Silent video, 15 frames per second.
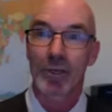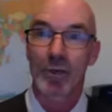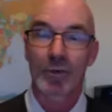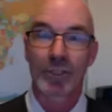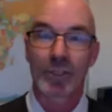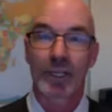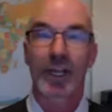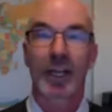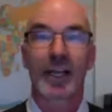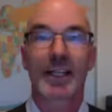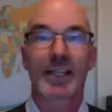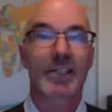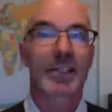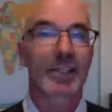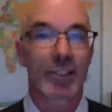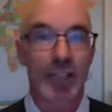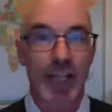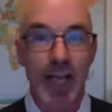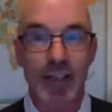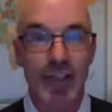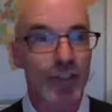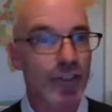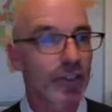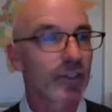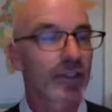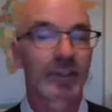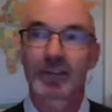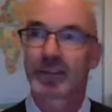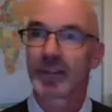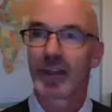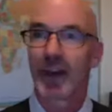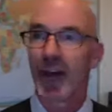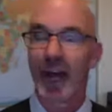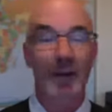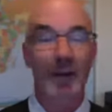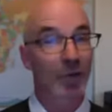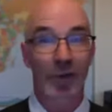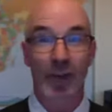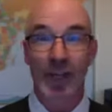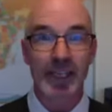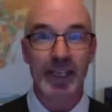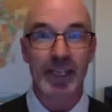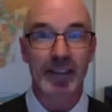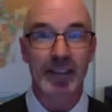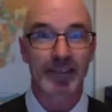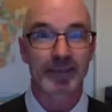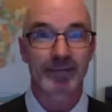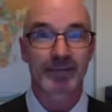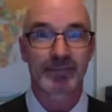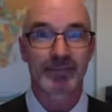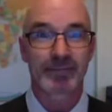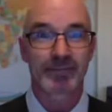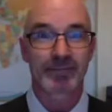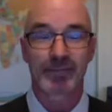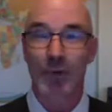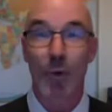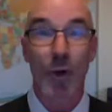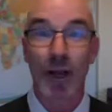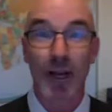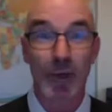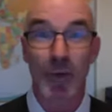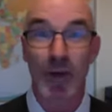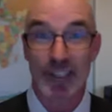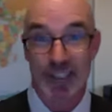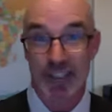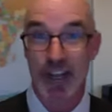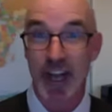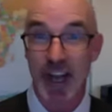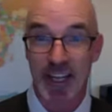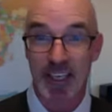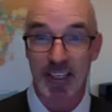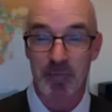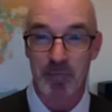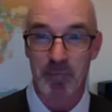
When the client says, yes, I'm ready. Where do I sign?